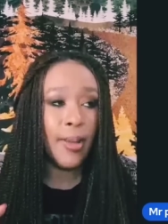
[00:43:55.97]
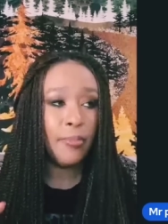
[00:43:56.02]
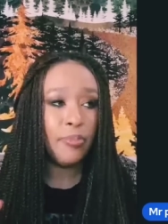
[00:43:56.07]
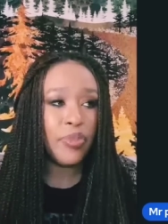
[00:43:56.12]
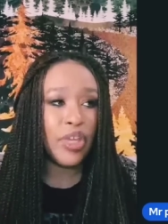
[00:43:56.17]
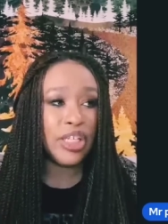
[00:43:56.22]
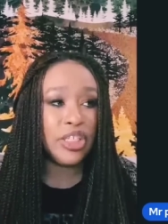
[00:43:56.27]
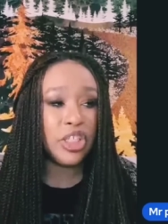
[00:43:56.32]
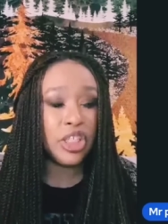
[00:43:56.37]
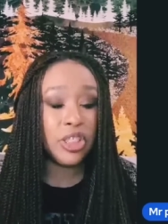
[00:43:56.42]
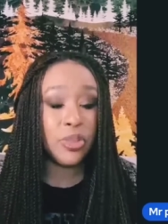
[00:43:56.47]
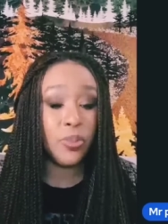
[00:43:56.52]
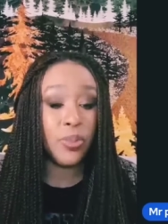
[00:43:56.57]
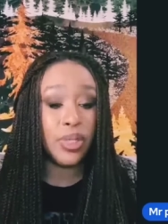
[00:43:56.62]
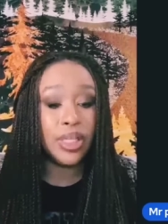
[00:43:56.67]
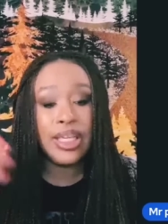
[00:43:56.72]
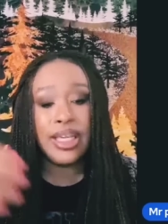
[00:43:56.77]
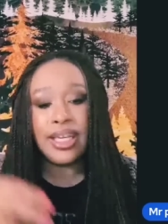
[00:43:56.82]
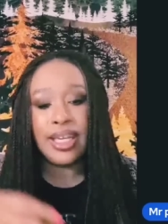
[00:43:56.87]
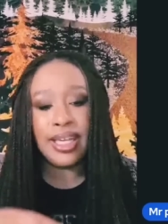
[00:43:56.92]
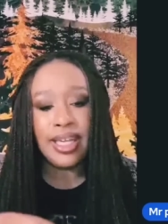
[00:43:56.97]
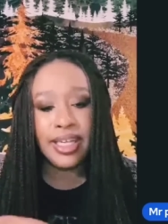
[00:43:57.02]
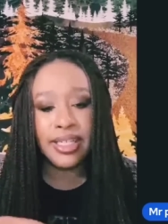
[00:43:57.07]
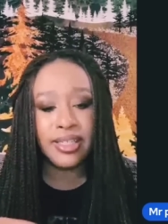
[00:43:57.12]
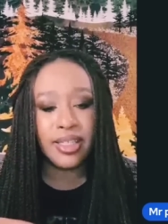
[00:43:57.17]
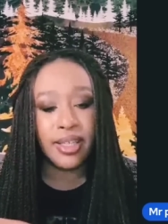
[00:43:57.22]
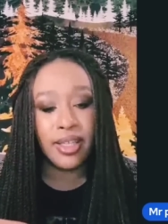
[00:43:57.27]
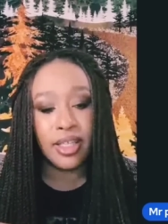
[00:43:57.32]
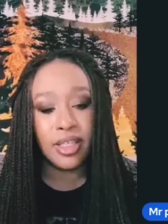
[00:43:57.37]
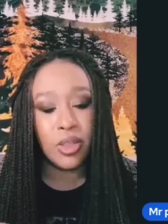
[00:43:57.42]
it's just bleeding
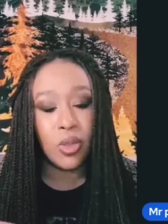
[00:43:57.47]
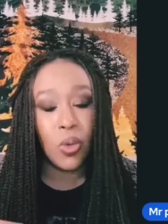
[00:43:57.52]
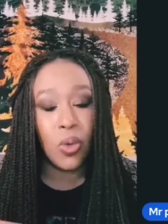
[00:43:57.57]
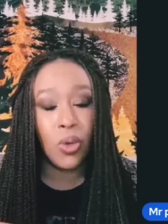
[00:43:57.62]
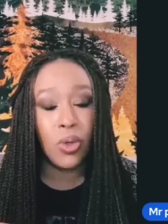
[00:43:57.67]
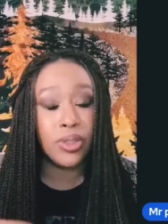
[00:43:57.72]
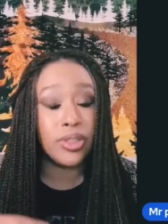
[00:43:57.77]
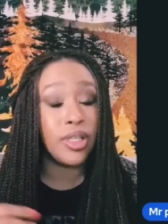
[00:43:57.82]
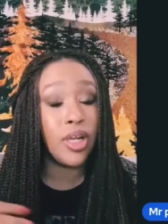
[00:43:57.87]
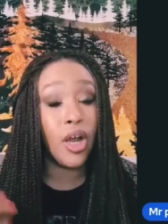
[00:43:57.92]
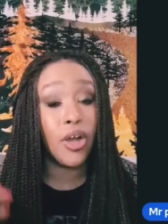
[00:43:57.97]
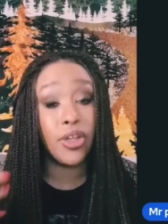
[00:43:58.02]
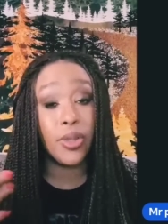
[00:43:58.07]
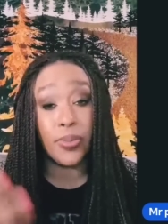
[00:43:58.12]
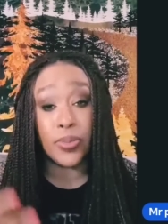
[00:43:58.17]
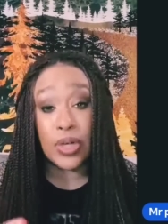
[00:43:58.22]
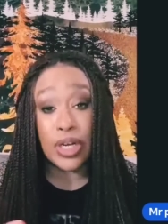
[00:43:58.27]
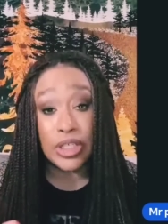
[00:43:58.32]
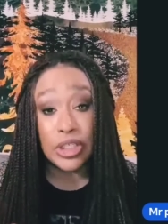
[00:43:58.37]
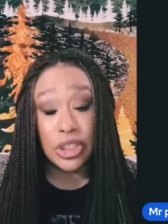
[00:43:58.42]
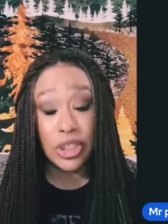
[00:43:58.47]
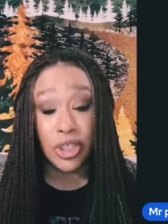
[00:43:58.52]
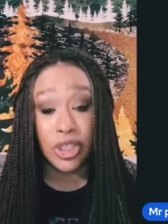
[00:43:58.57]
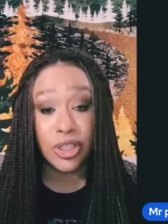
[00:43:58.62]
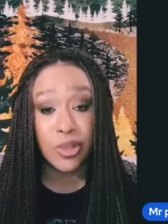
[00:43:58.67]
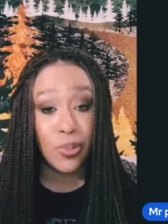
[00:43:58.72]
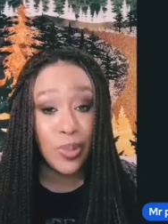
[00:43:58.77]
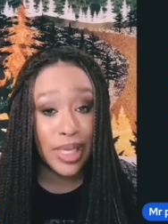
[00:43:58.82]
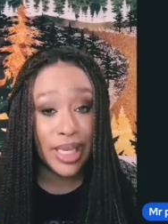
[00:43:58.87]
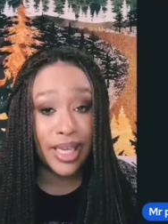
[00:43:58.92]
into the schools and all the pressure is
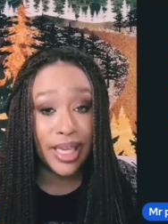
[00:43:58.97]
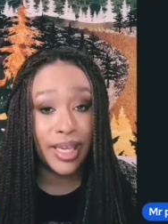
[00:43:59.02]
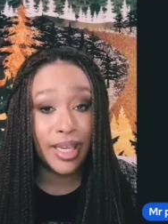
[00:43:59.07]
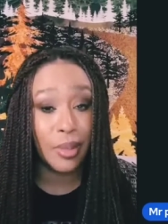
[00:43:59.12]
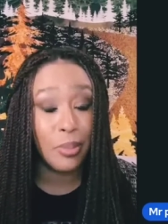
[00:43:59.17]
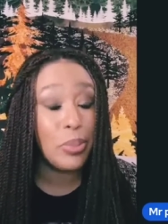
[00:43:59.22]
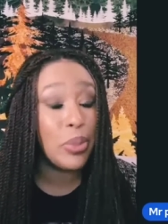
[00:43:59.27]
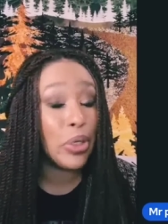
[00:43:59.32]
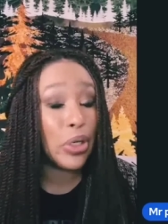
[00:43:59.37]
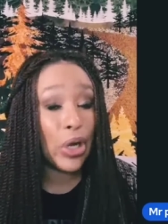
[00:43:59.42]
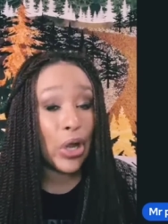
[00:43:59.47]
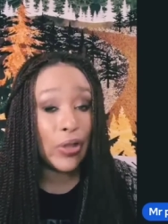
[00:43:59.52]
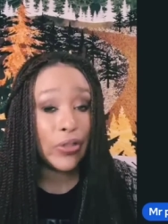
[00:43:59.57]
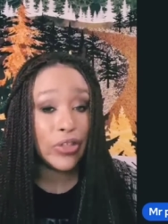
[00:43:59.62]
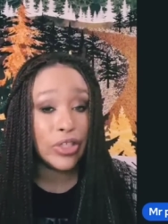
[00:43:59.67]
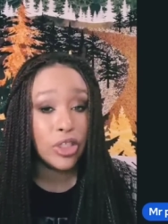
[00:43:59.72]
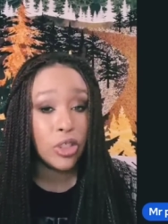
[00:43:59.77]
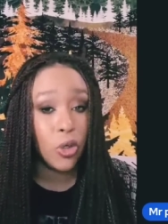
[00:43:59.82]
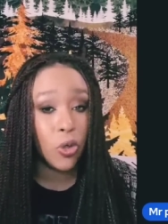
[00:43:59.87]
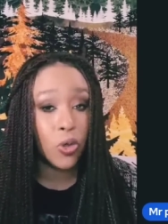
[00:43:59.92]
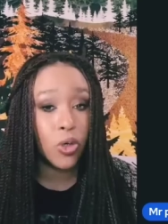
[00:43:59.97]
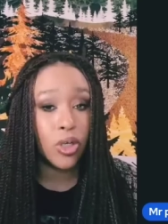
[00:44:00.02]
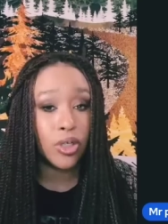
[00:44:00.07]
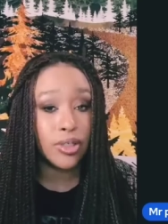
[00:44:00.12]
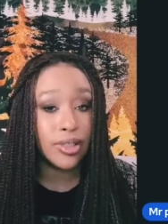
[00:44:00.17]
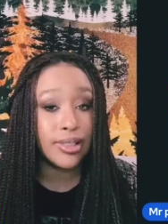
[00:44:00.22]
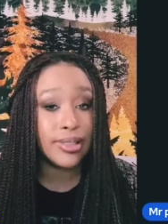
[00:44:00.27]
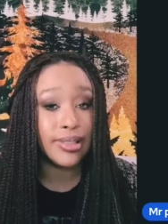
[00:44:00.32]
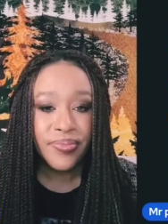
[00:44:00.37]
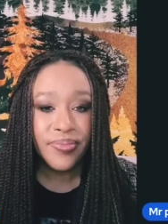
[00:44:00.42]
being put on the
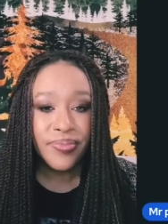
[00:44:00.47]
schools.